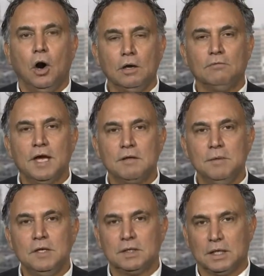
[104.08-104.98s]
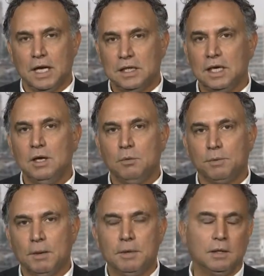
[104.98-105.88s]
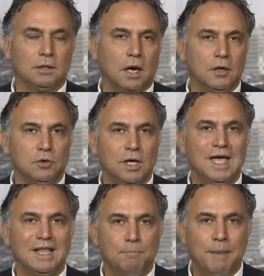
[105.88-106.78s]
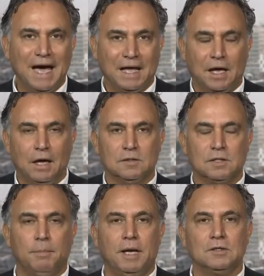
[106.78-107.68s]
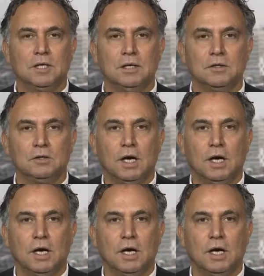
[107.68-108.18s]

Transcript: all of that means that I think he will probably try to get back against the Palestinians.